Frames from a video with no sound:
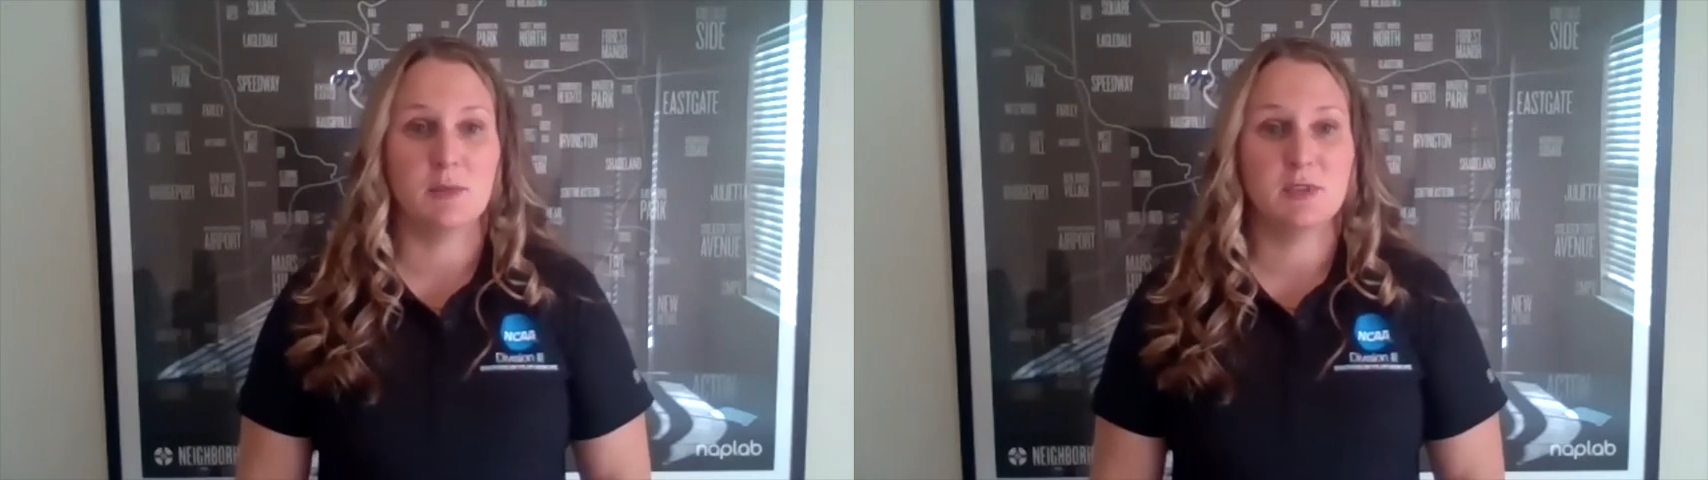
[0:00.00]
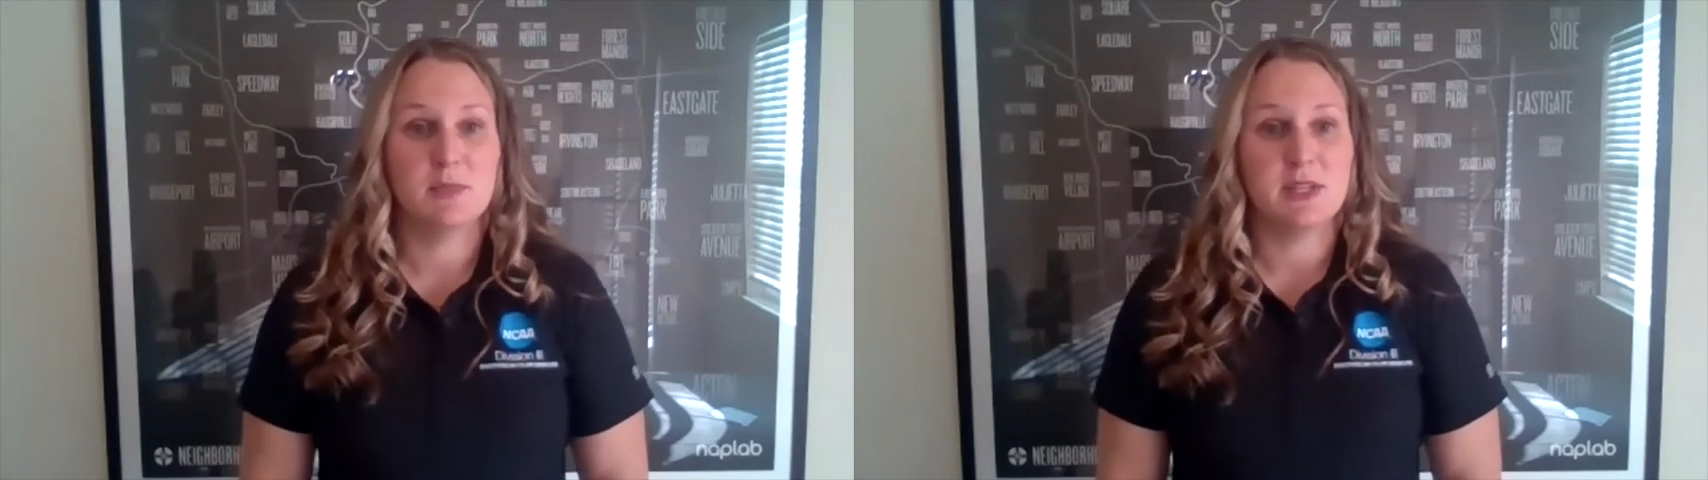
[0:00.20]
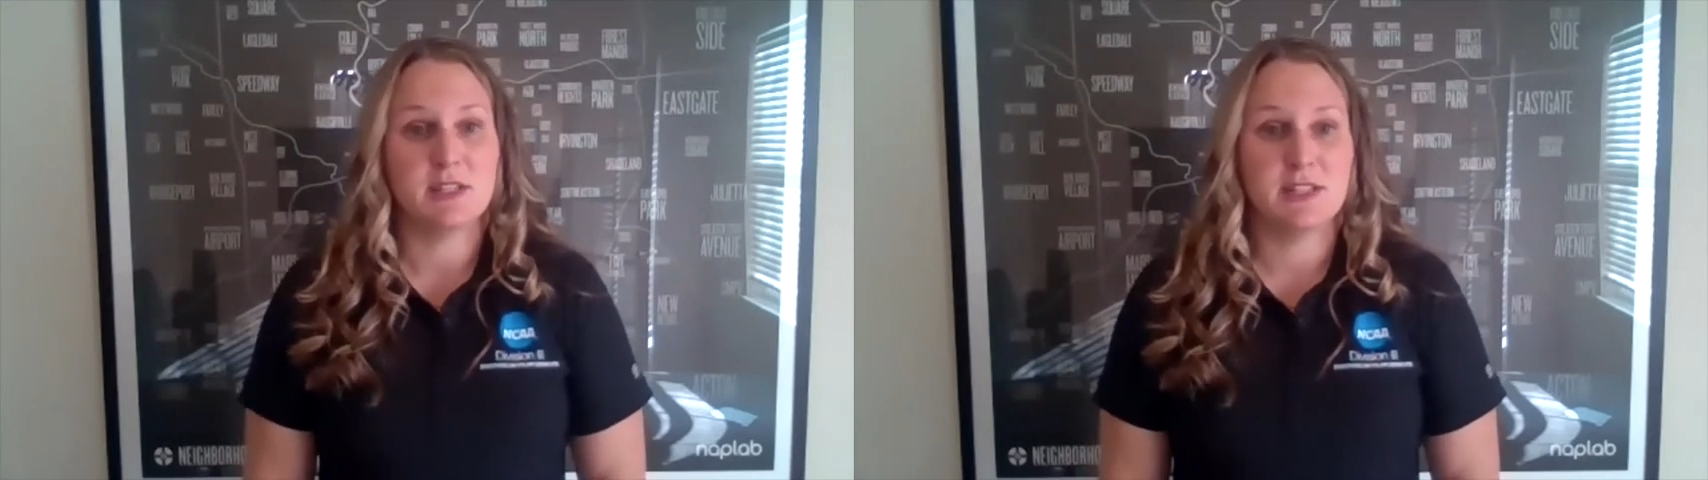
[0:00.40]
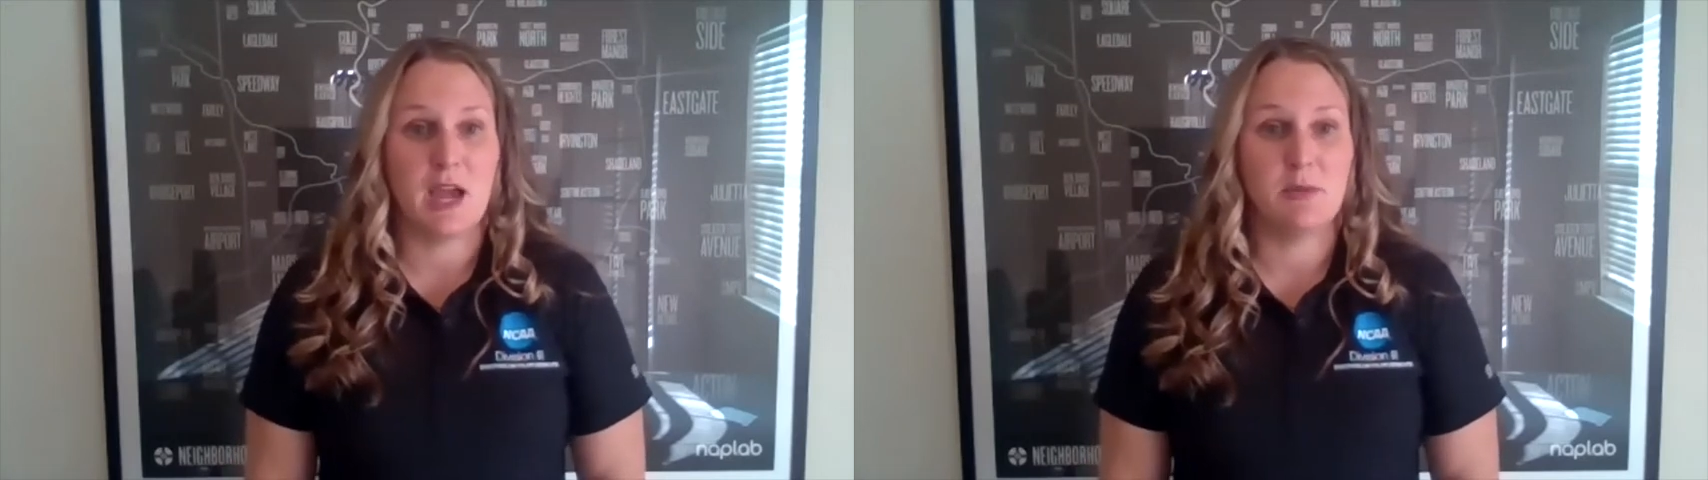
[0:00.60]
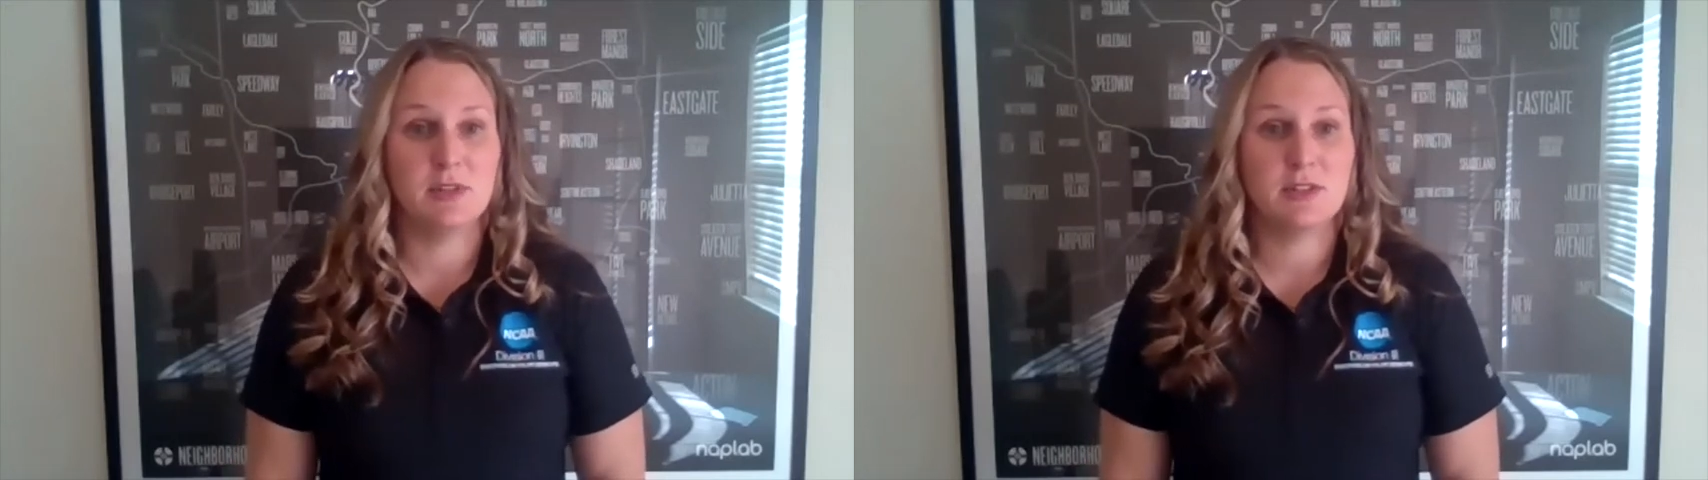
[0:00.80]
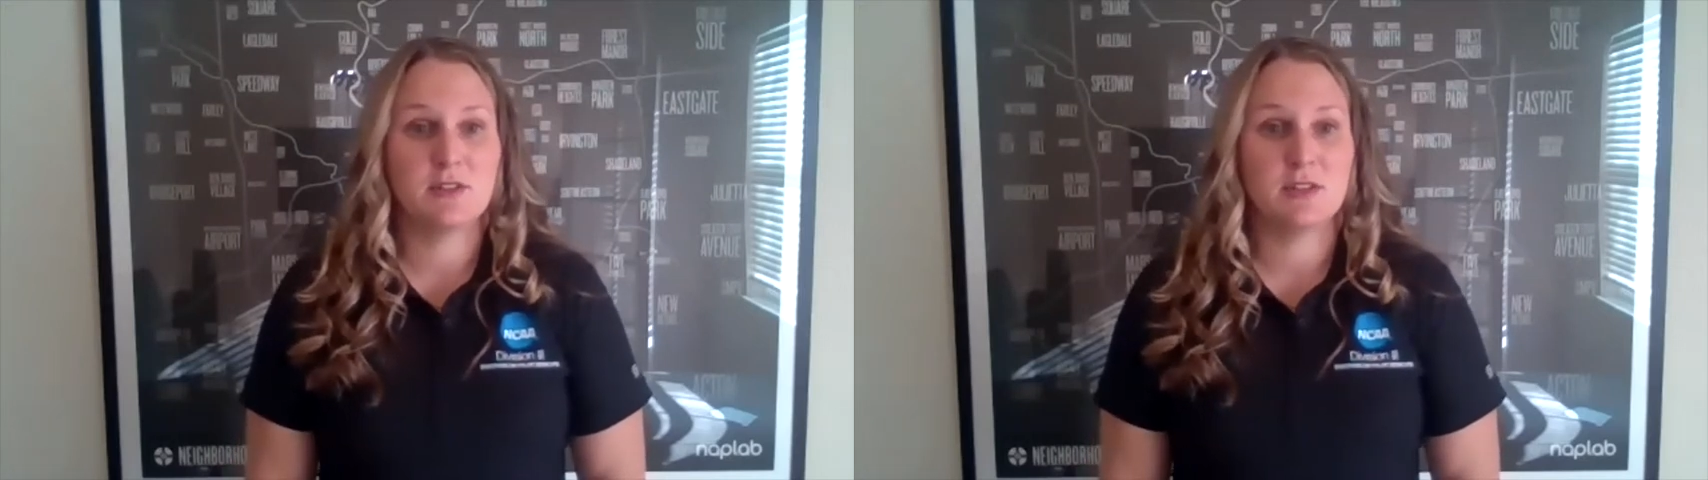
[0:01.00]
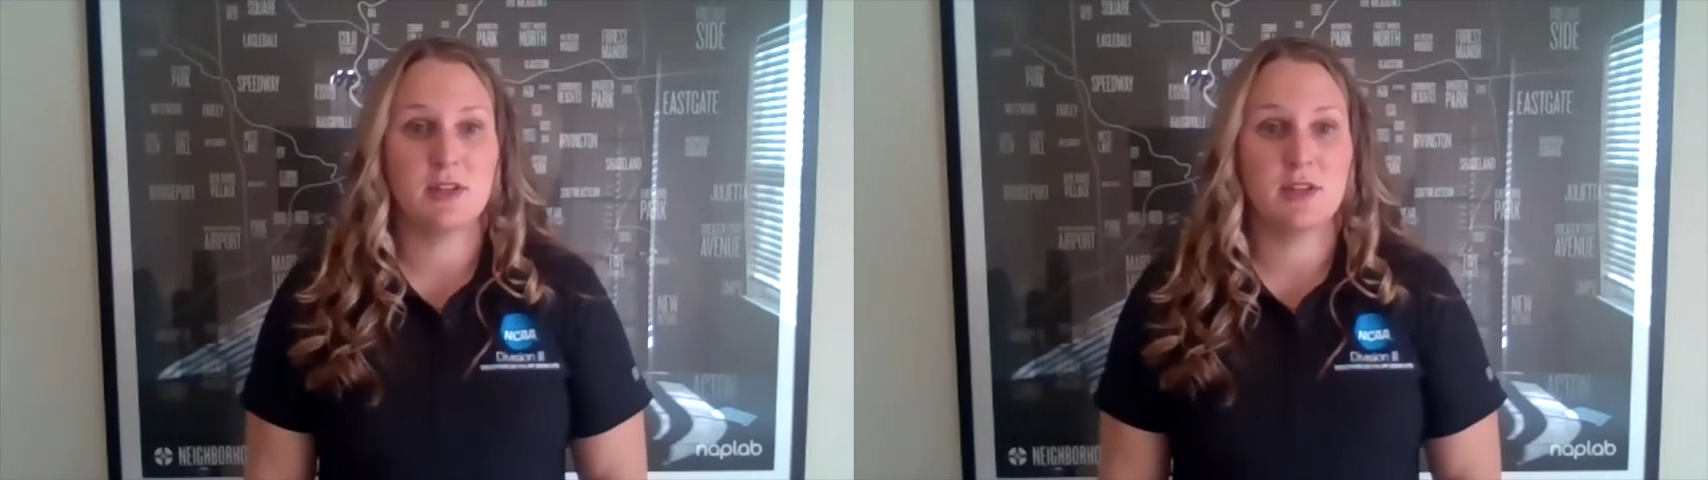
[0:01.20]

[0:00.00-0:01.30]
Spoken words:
to be established